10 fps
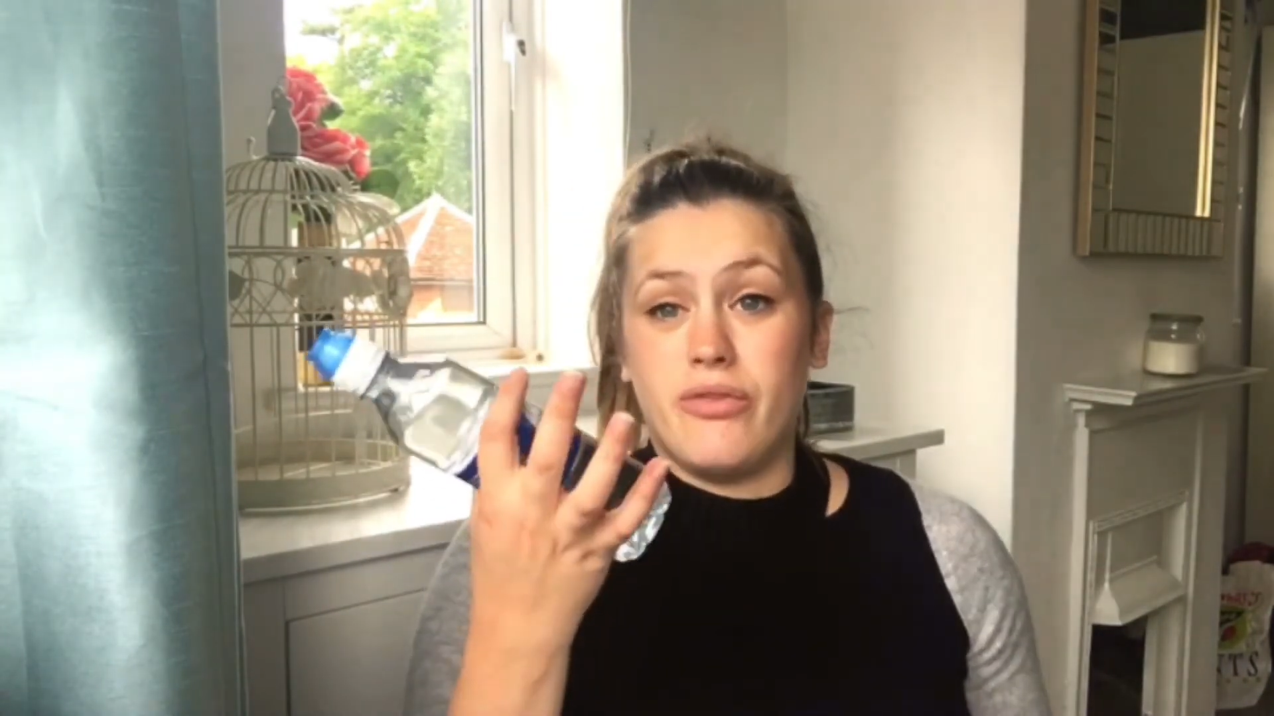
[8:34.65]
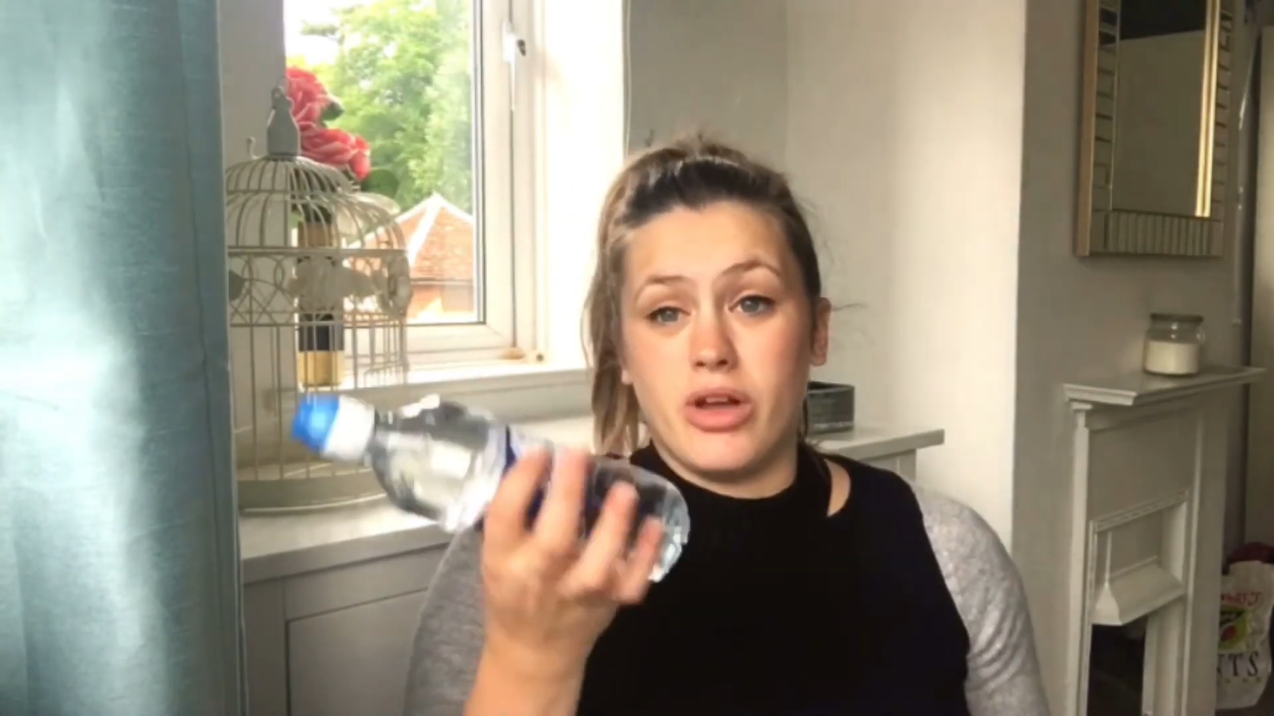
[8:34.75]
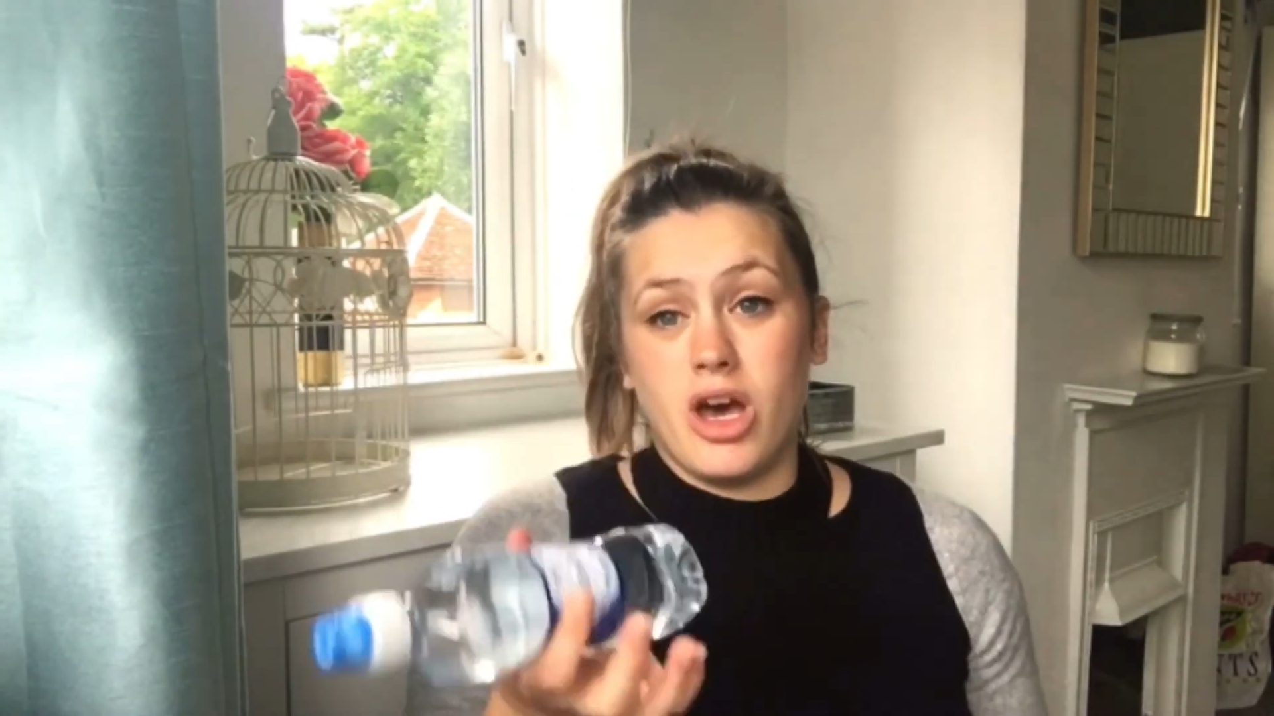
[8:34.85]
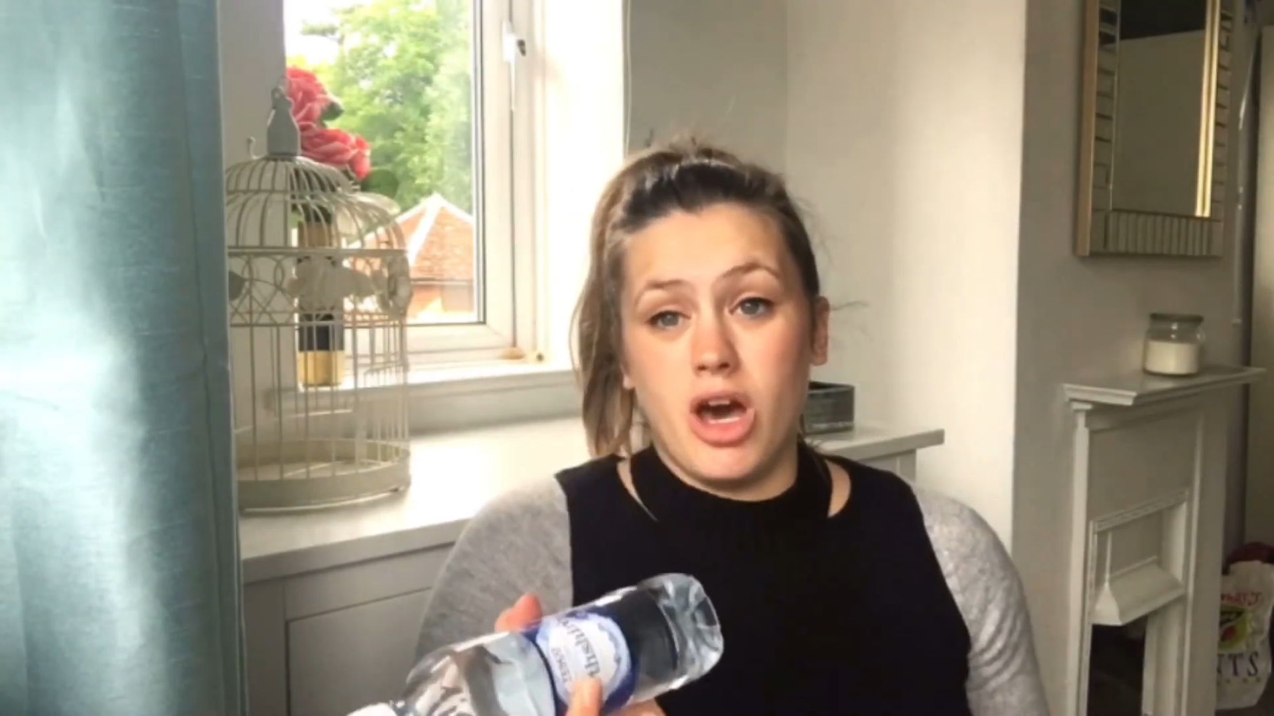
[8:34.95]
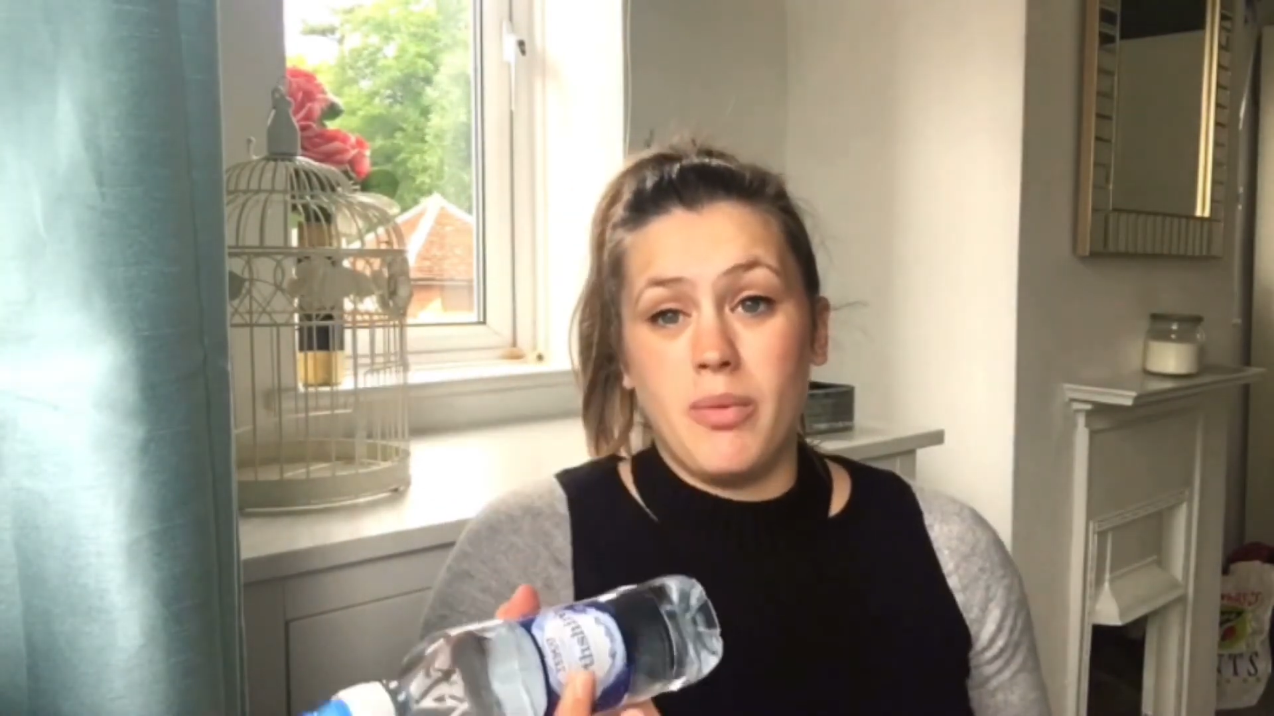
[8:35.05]

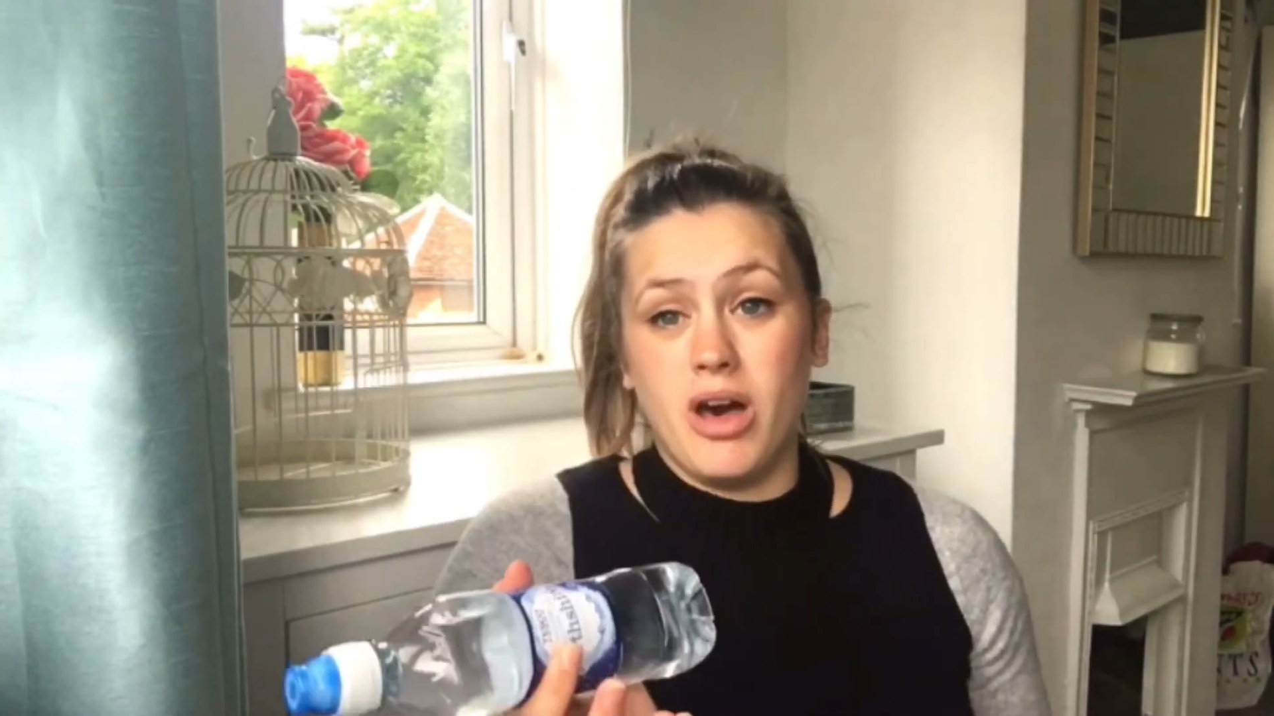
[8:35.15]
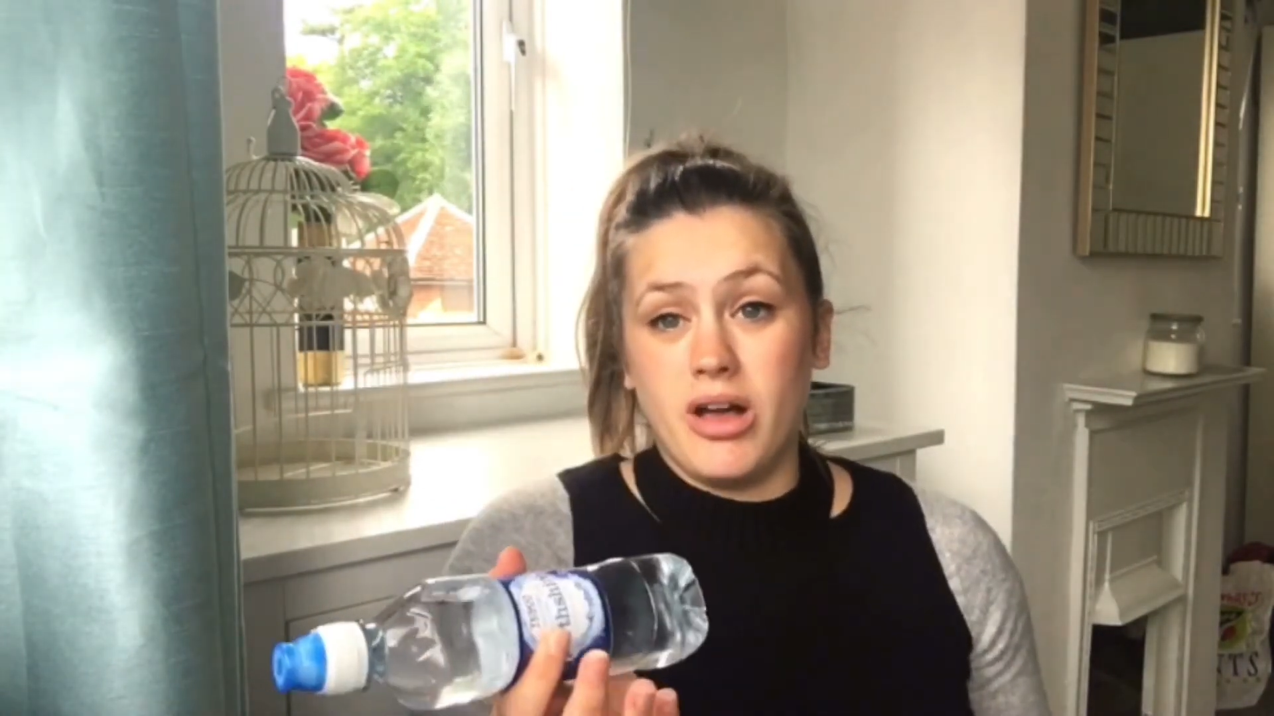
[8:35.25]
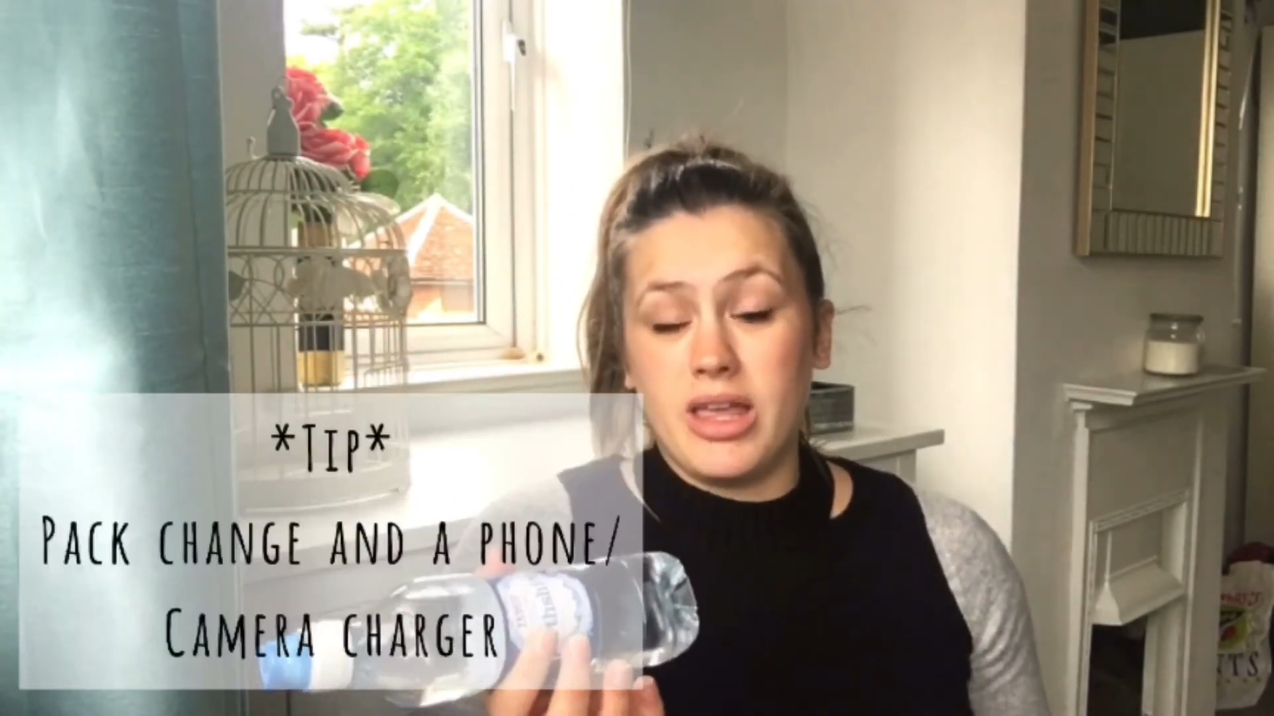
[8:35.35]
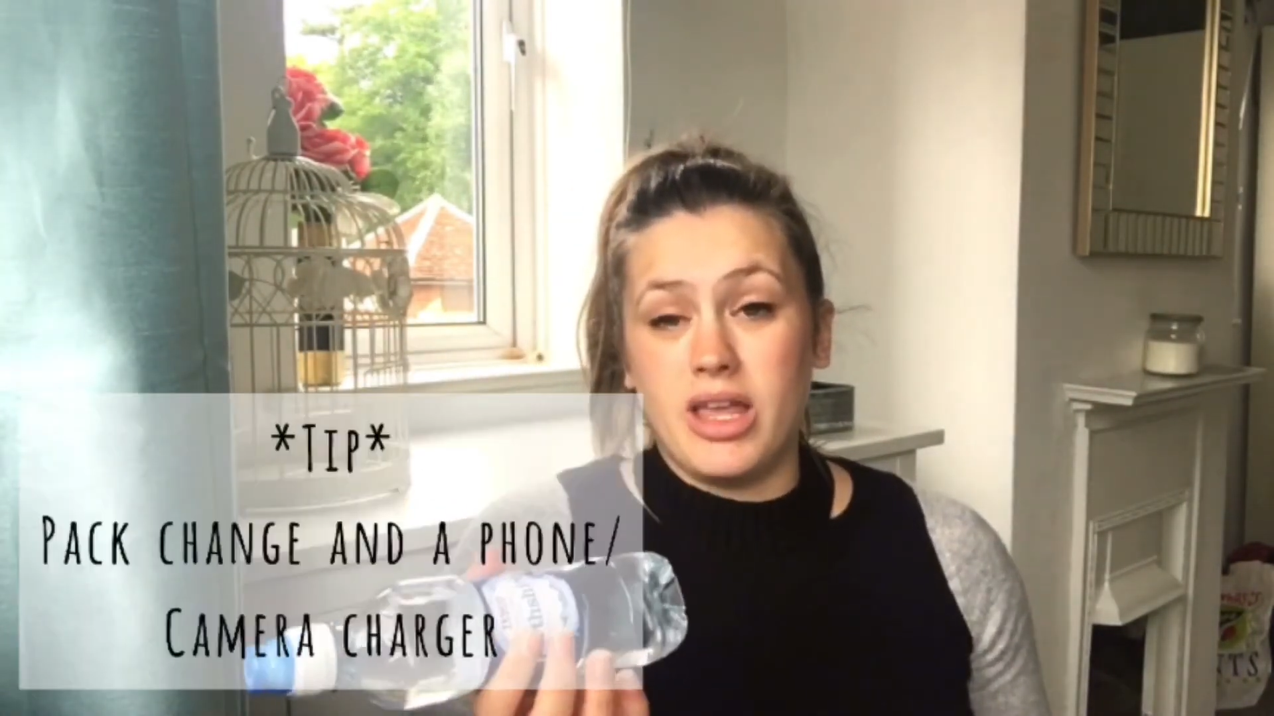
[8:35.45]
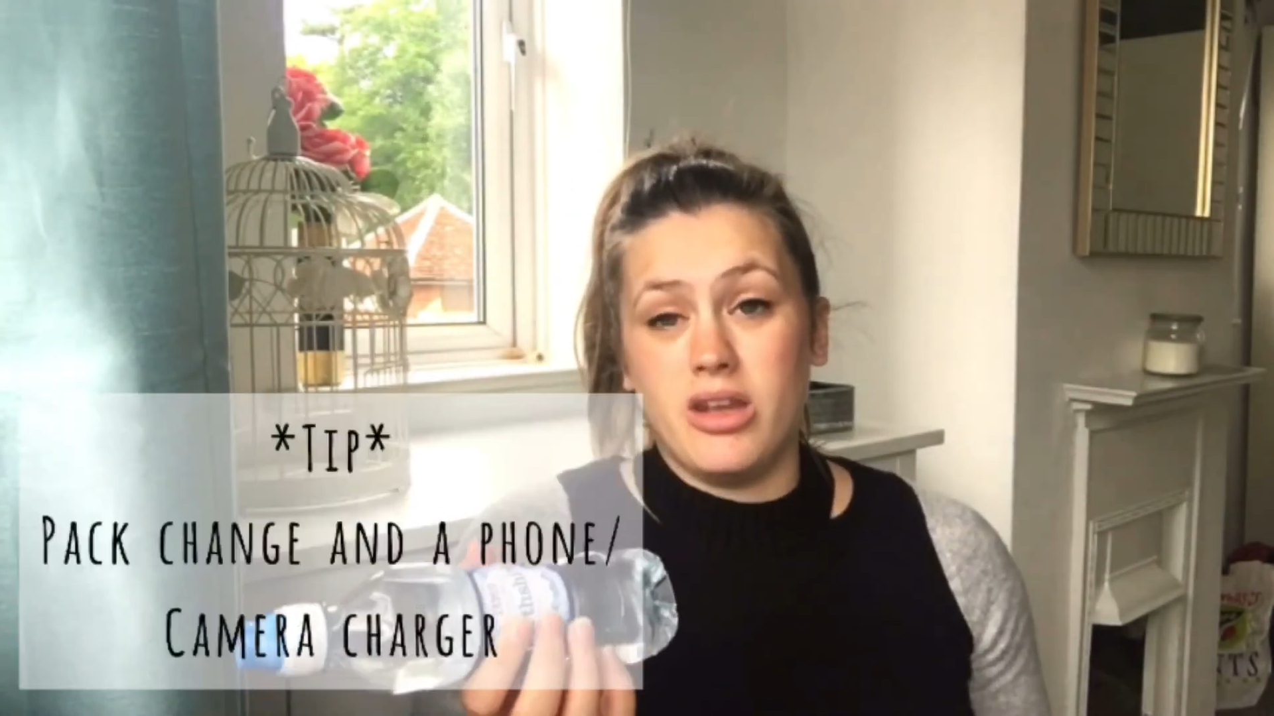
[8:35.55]
car
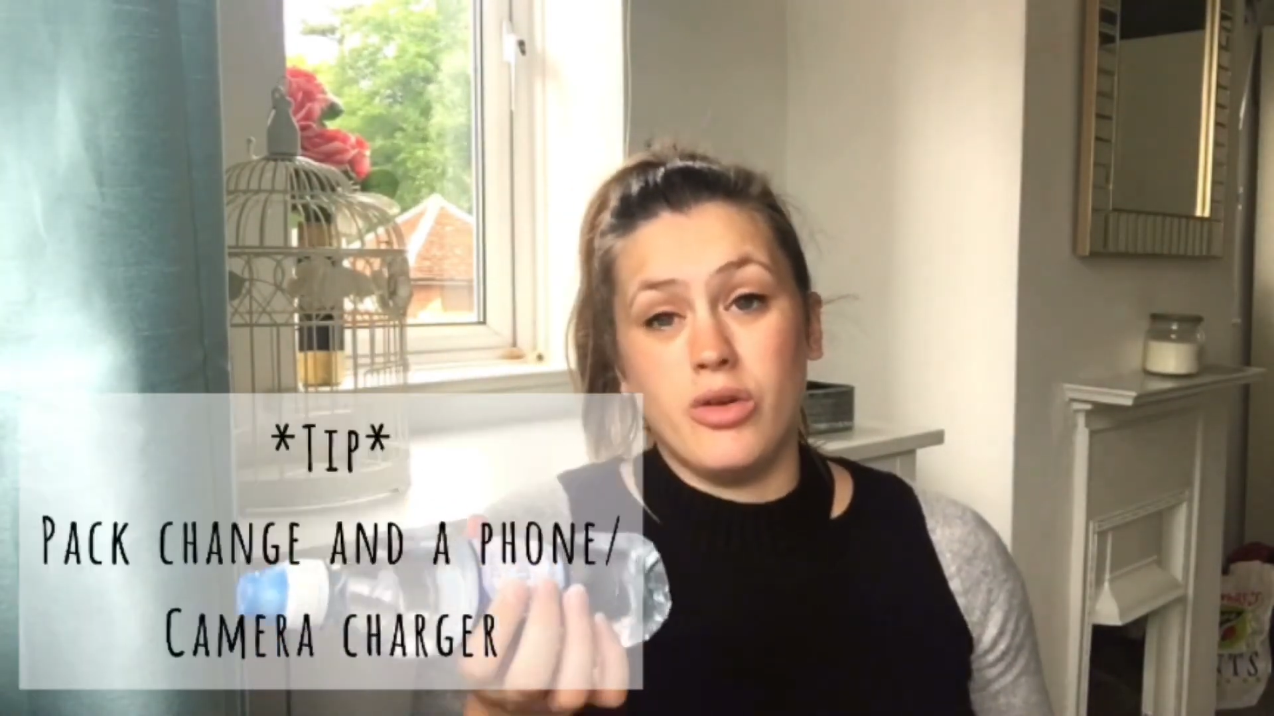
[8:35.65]
parking